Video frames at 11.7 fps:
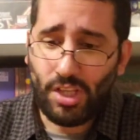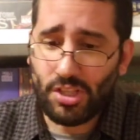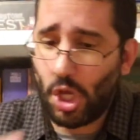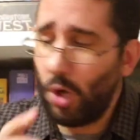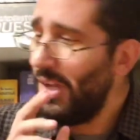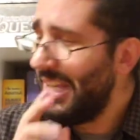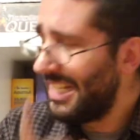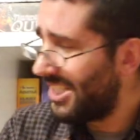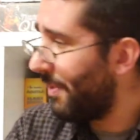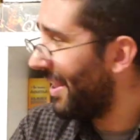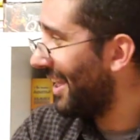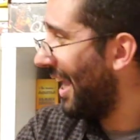So
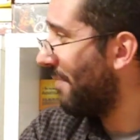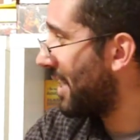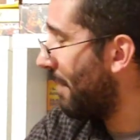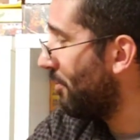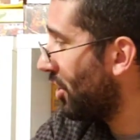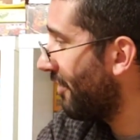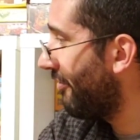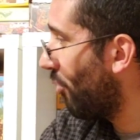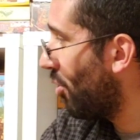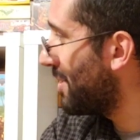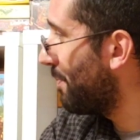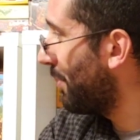some of the games that I'm looking
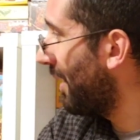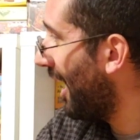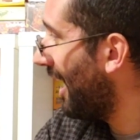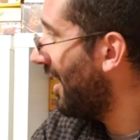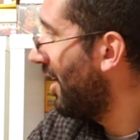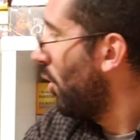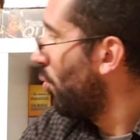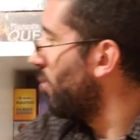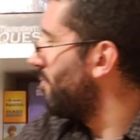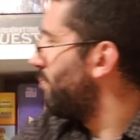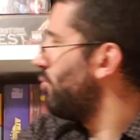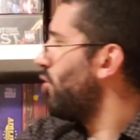forward to playing
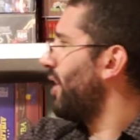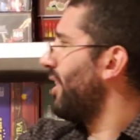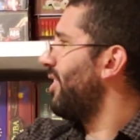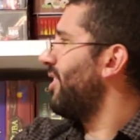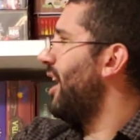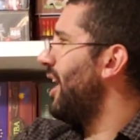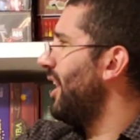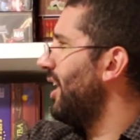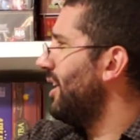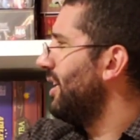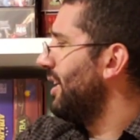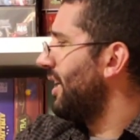with Bruno
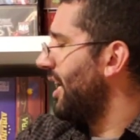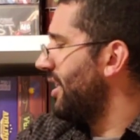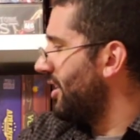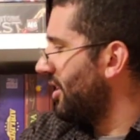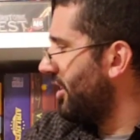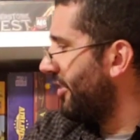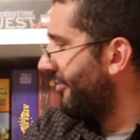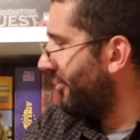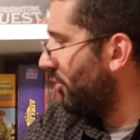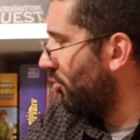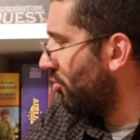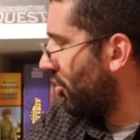Cathala in the near
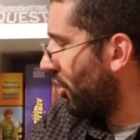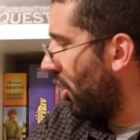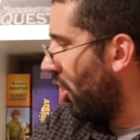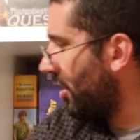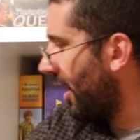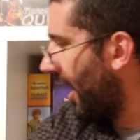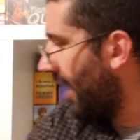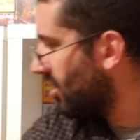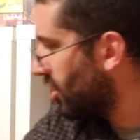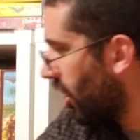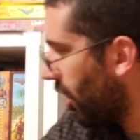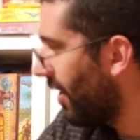future. Okay,
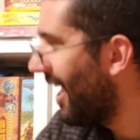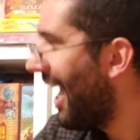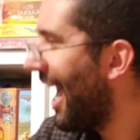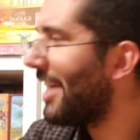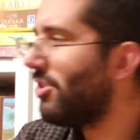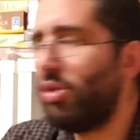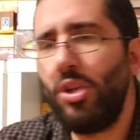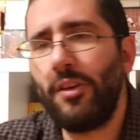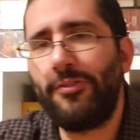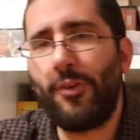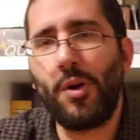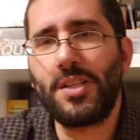so I do
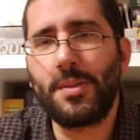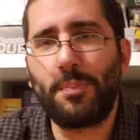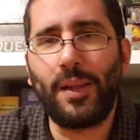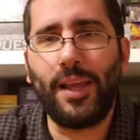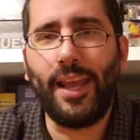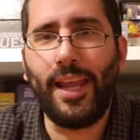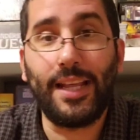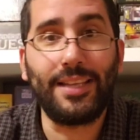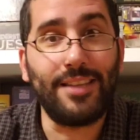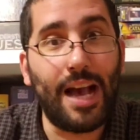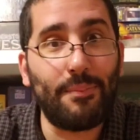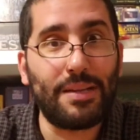look forward to
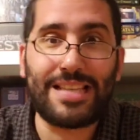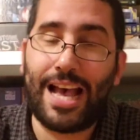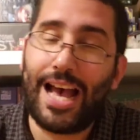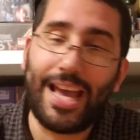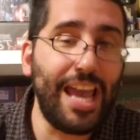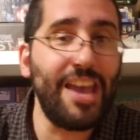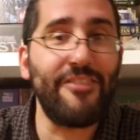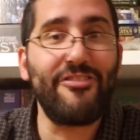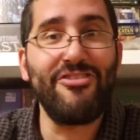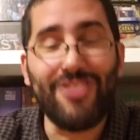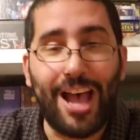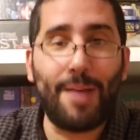playing Yamatai. I have
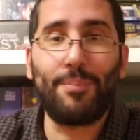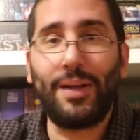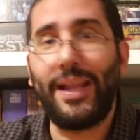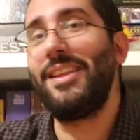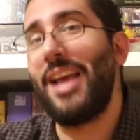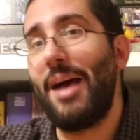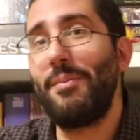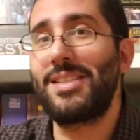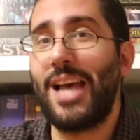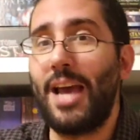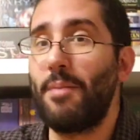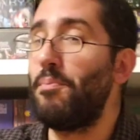not played
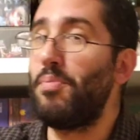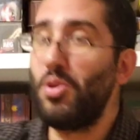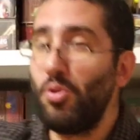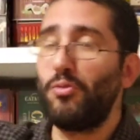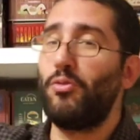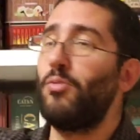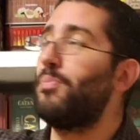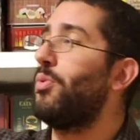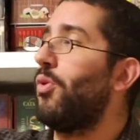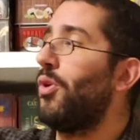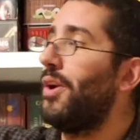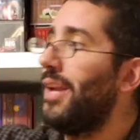Yamatai. Beautiful
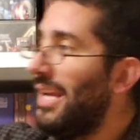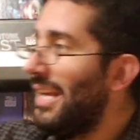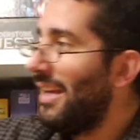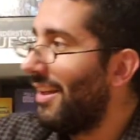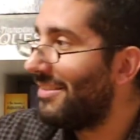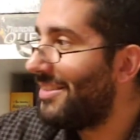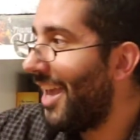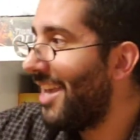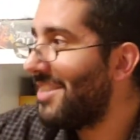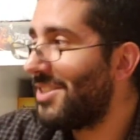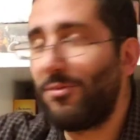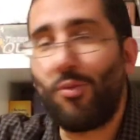board.
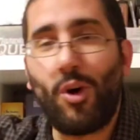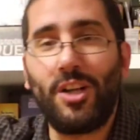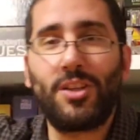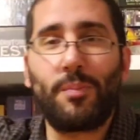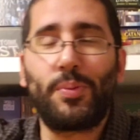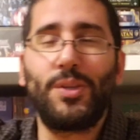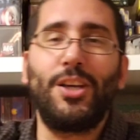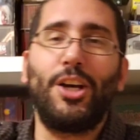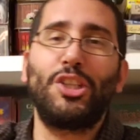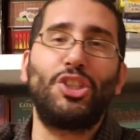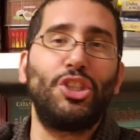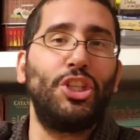Days of Wonder
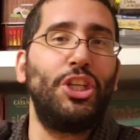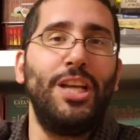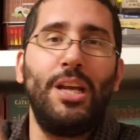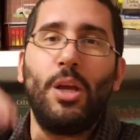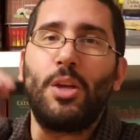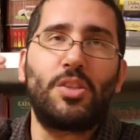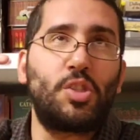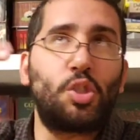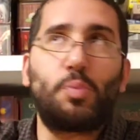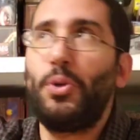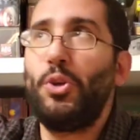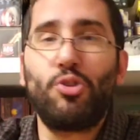production,
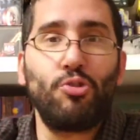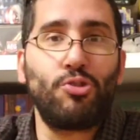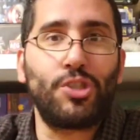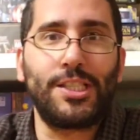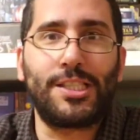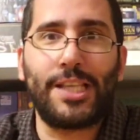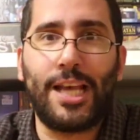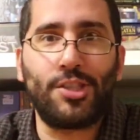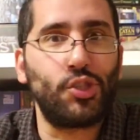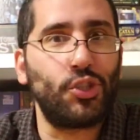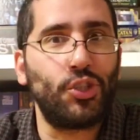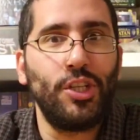spiritual
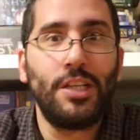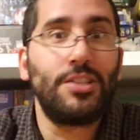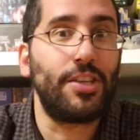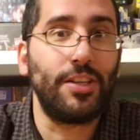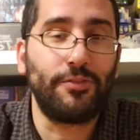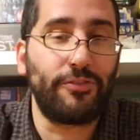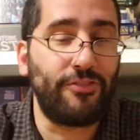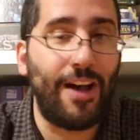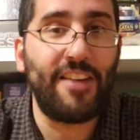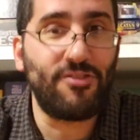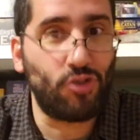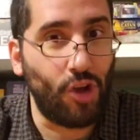successor to
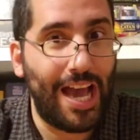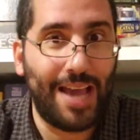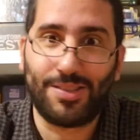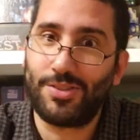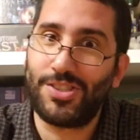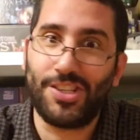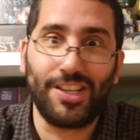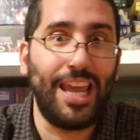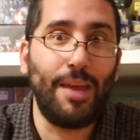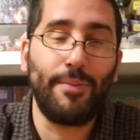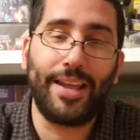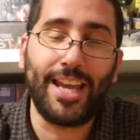Five Tribes, which is a
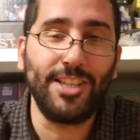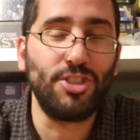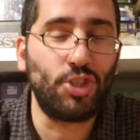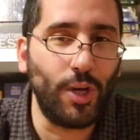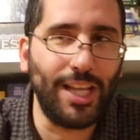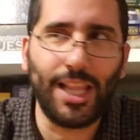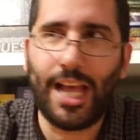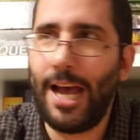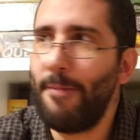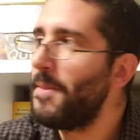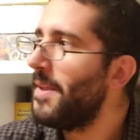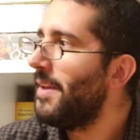game that I enjoy a
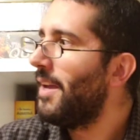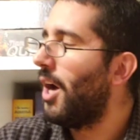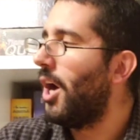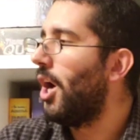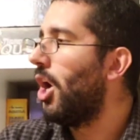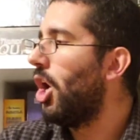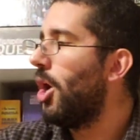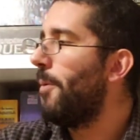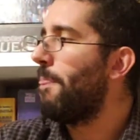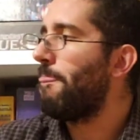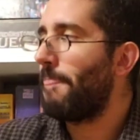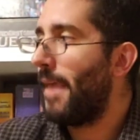lot.
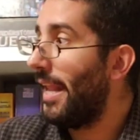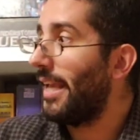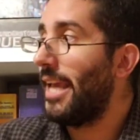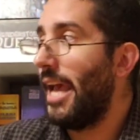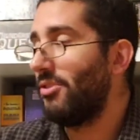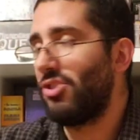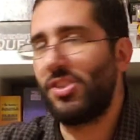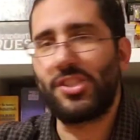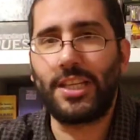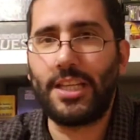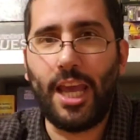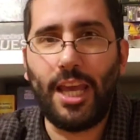Um, and again, just
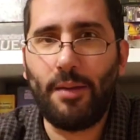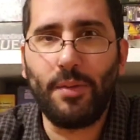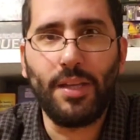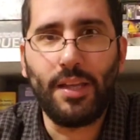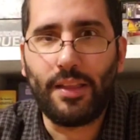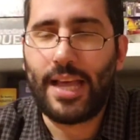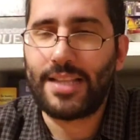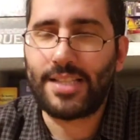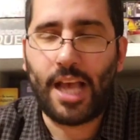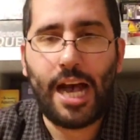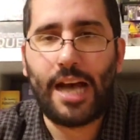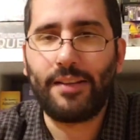a game that's
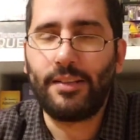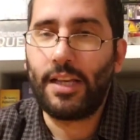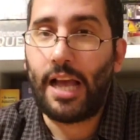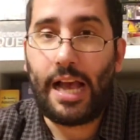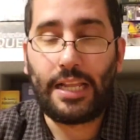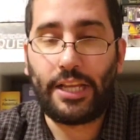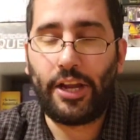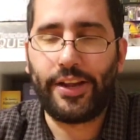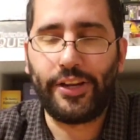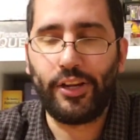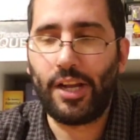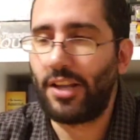hot. I,
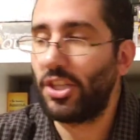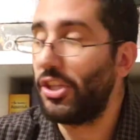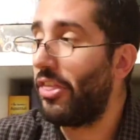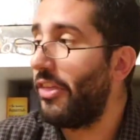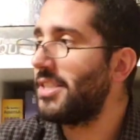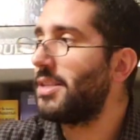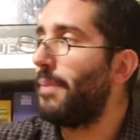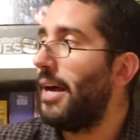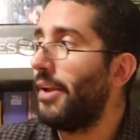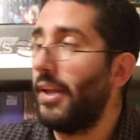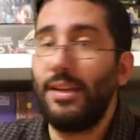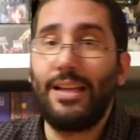I hear a lot of good things
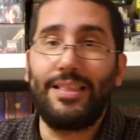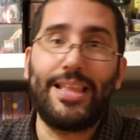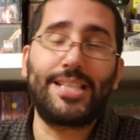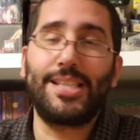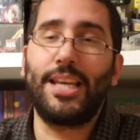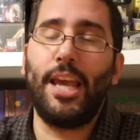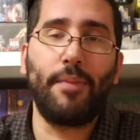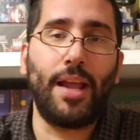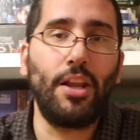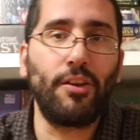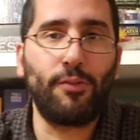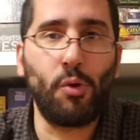about it. That's a game that
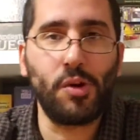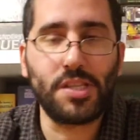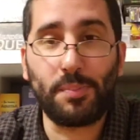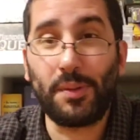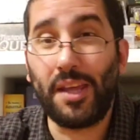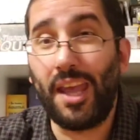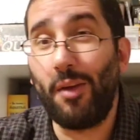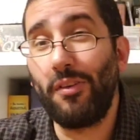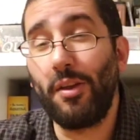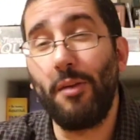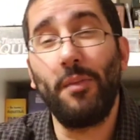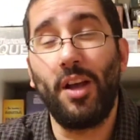I look forward to playing
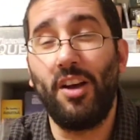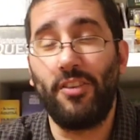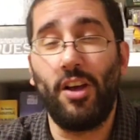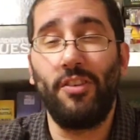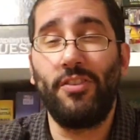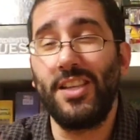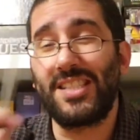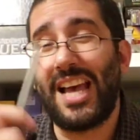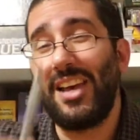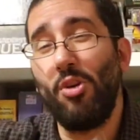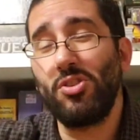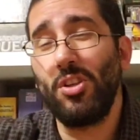with him of, of his.
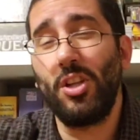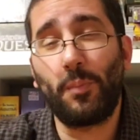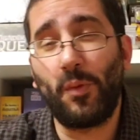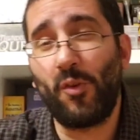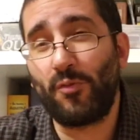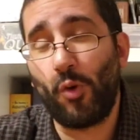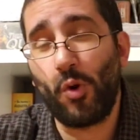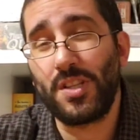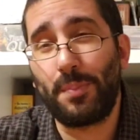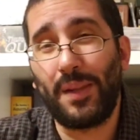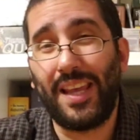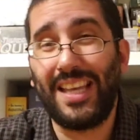I also look forward
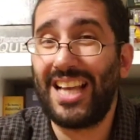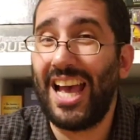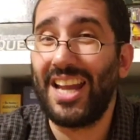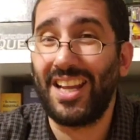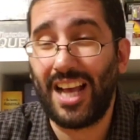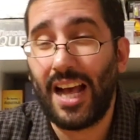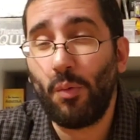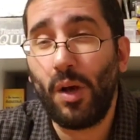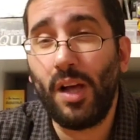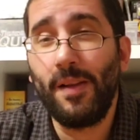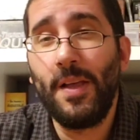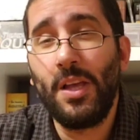to playing
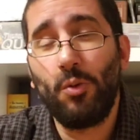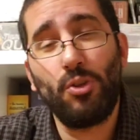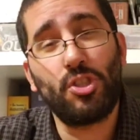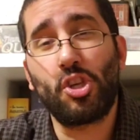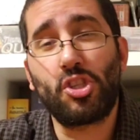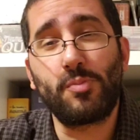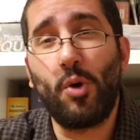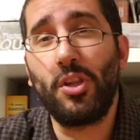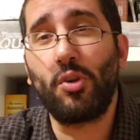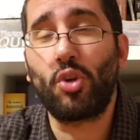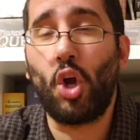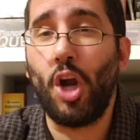Kanagawa, which is a small
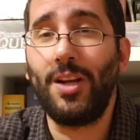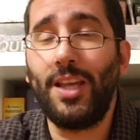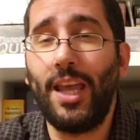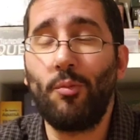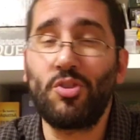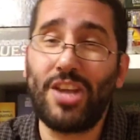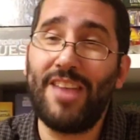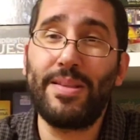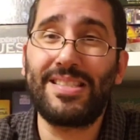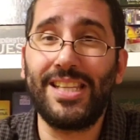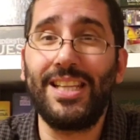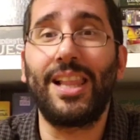little card game, which I've
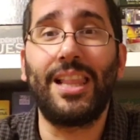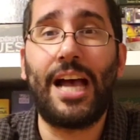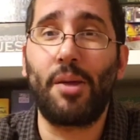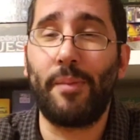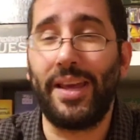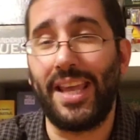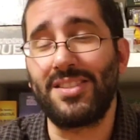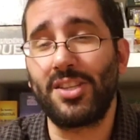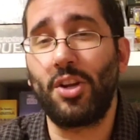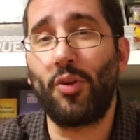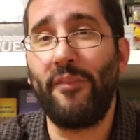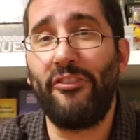been seeing a lot on my
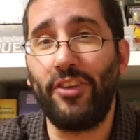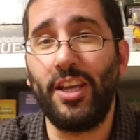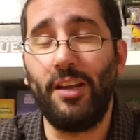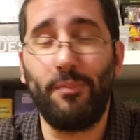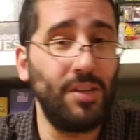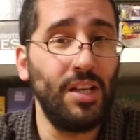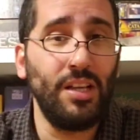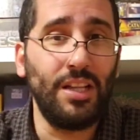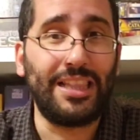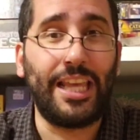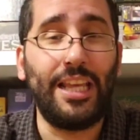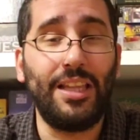Instagram feed
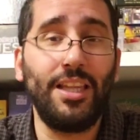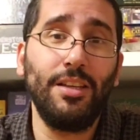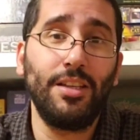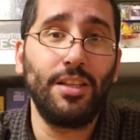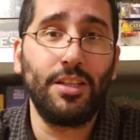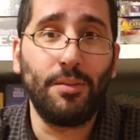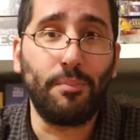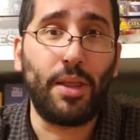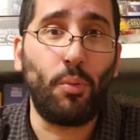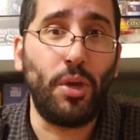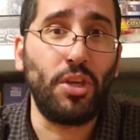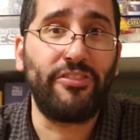lately.
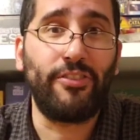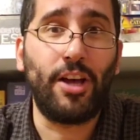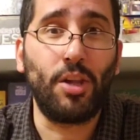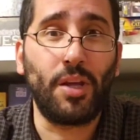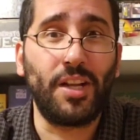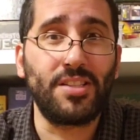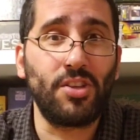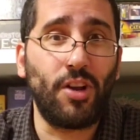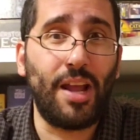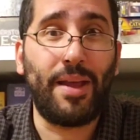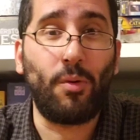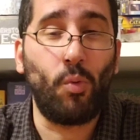By the way, you can follow me on
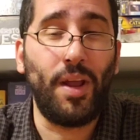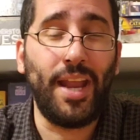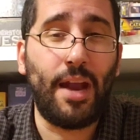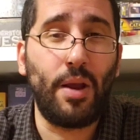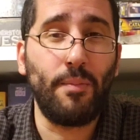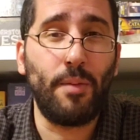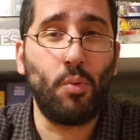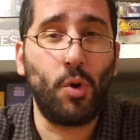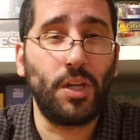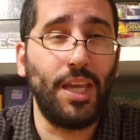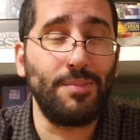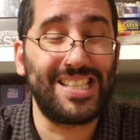Instagram at when Harry met
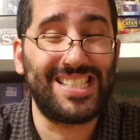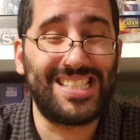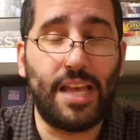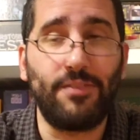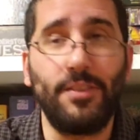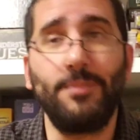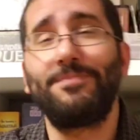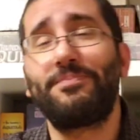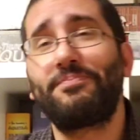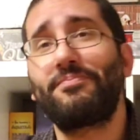board games seven.